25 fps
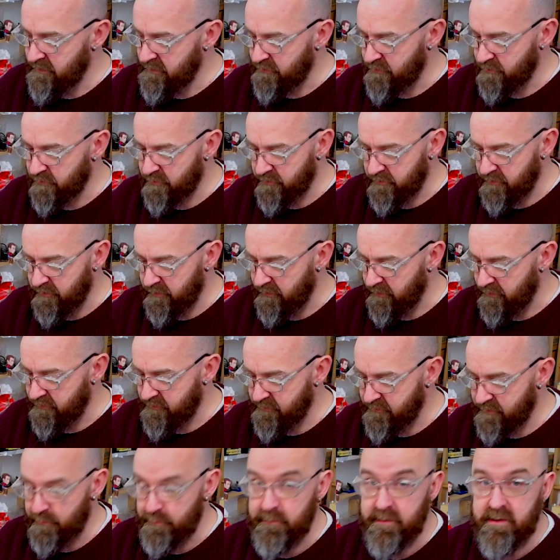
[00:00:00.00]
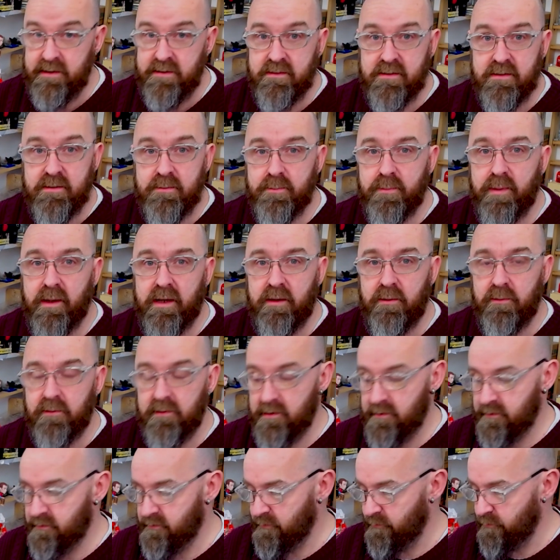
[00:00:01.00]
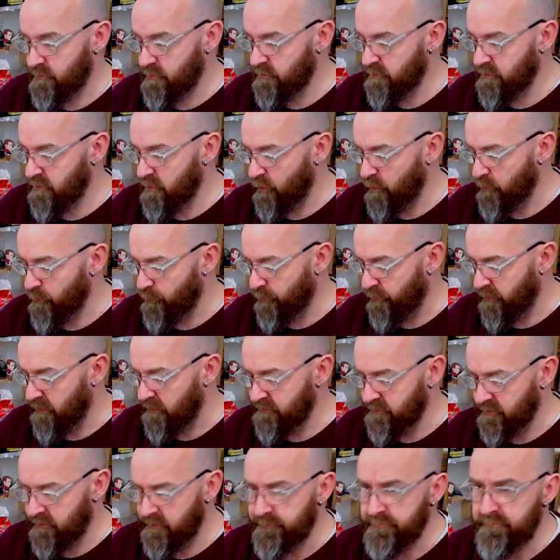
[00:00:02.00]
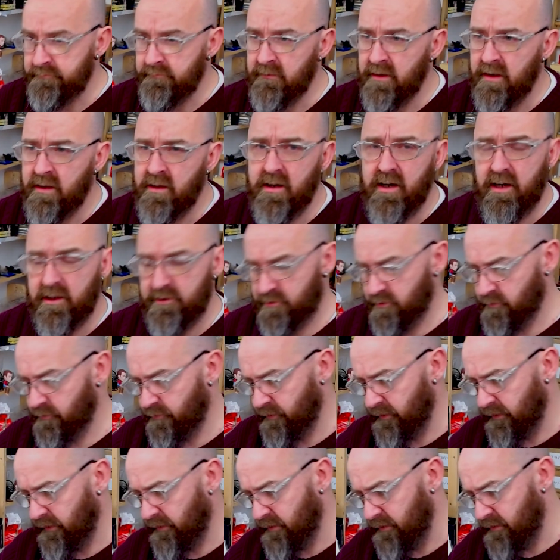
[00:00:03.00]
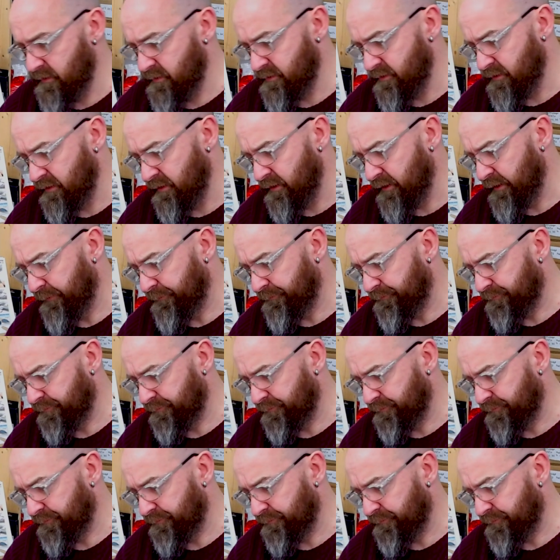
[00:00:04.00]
10 minutes of playing with this, I'm so impressed, and I should think it's you